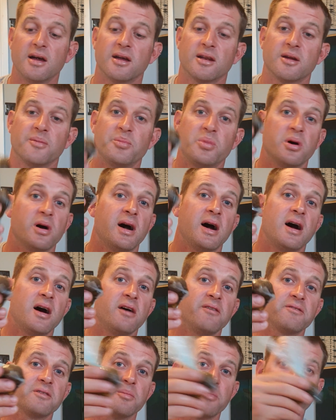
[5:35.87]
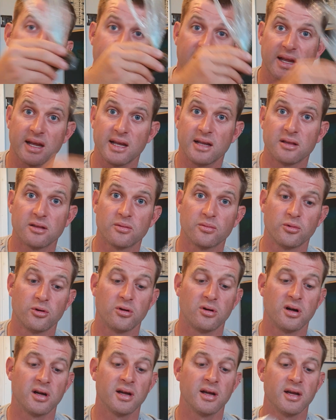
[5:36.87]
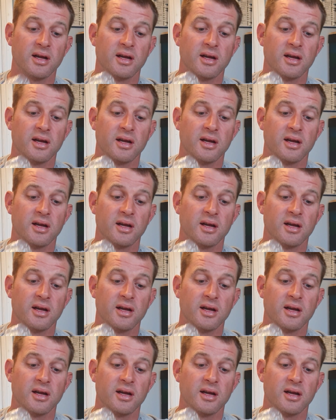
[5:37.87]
And I put half the bag in the water,